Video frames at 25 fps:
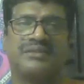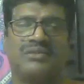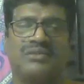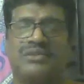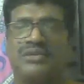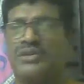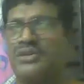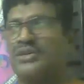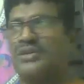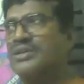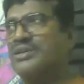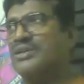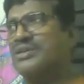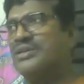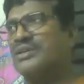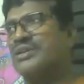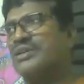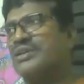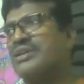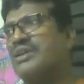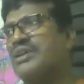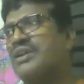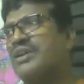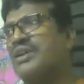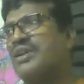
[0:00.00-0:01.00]

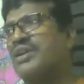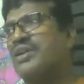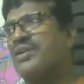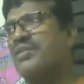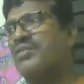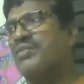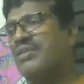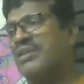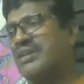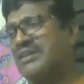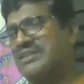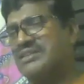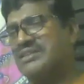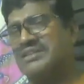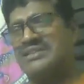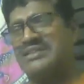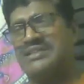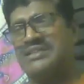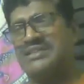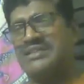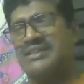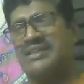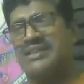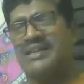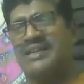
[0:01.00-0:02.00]
or what is
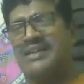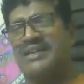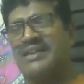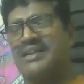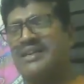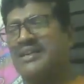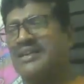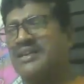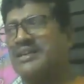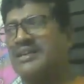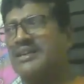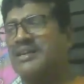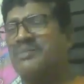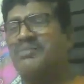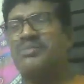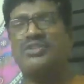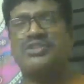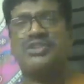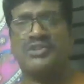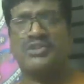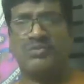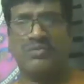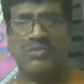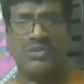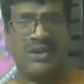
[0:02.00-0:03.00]
uh,
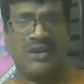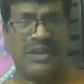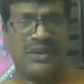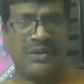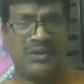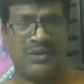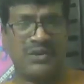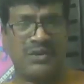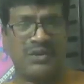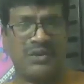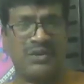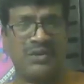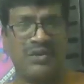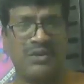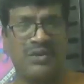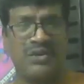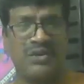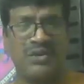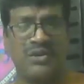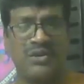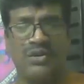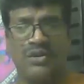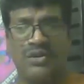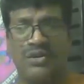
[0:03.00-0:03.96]
opposite word I don't know